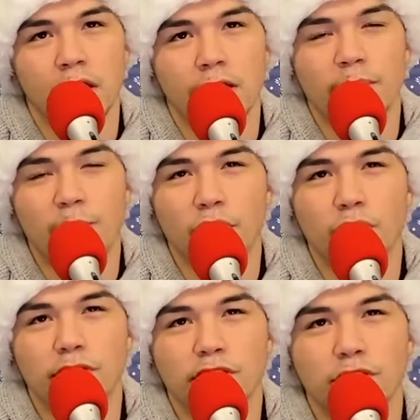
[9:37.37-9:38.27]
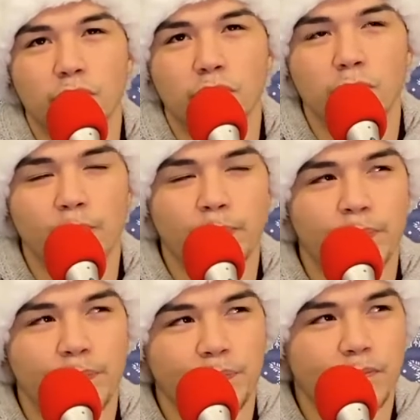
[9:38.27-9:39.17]
Remember going to school
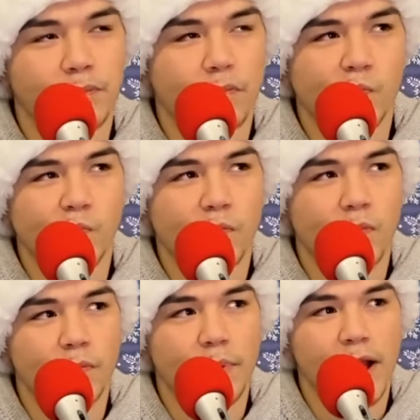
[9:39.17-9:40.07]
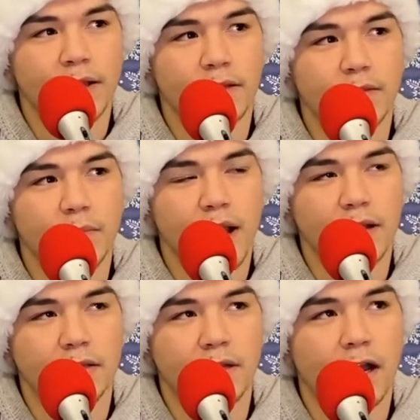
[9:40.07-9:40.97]
back in
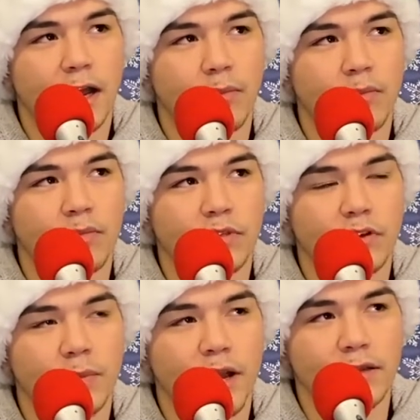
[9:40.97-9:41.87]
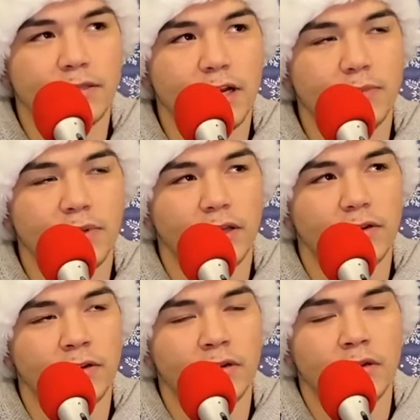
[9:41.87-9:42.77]
time? Let's go back in time together.